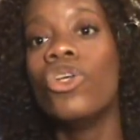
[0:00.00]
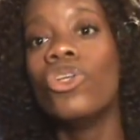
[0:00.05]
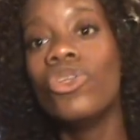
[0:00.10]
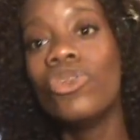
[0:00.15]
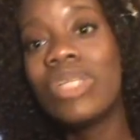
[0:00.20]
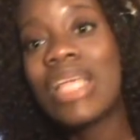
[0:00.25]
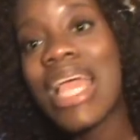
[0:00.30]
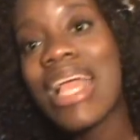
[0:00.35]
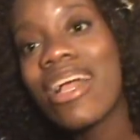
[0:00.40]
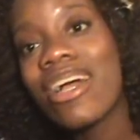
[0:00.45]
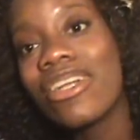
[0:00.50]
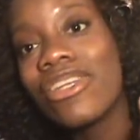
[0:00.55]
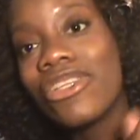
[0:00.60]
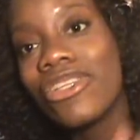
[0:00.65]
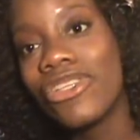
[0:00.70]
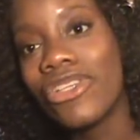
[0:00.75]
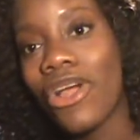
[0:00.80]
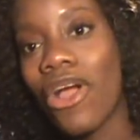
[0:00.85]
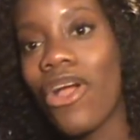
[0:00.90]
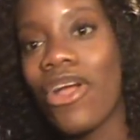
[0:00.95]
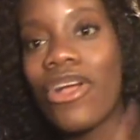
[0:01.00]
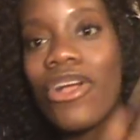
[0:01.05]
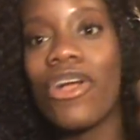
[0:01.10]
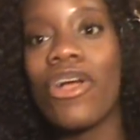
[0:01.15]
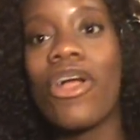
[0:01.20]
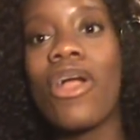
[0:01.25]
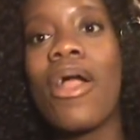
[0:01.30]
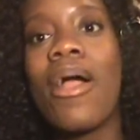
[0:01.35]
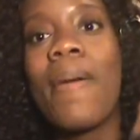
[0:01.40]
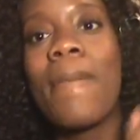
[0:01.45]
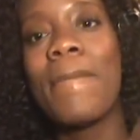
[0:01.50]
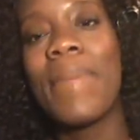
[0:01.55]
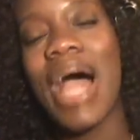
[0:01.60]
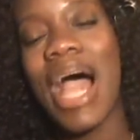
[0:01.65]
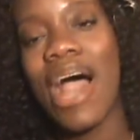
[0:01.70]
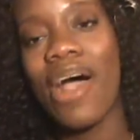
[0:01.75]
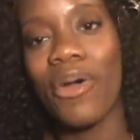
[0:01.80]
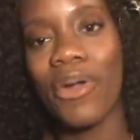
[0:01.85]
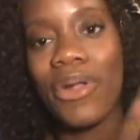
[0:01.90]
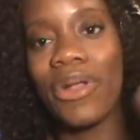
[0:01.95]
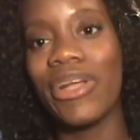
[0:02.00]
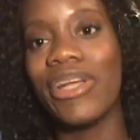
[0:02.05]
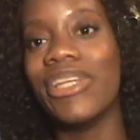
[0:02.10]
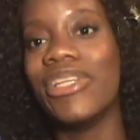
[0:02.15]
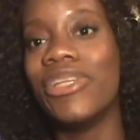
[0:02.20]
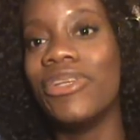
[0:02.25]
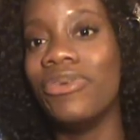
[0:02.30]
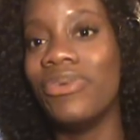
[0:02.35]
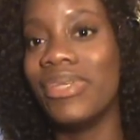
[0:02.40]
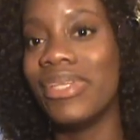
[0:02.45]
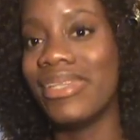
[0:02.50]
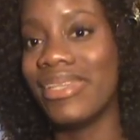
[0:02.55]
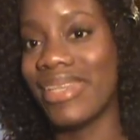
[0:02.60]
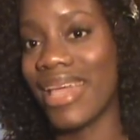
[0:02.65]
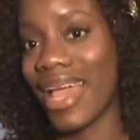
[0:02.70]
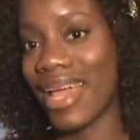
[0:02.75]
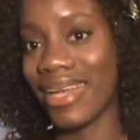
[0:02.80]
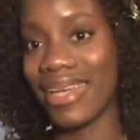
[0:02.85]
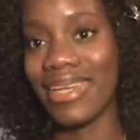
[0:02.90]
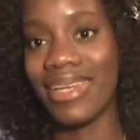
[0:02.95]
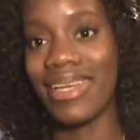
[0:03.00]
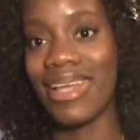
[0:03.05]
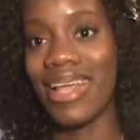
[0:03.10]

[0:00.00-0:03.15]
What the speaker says: You take a darker powder to set.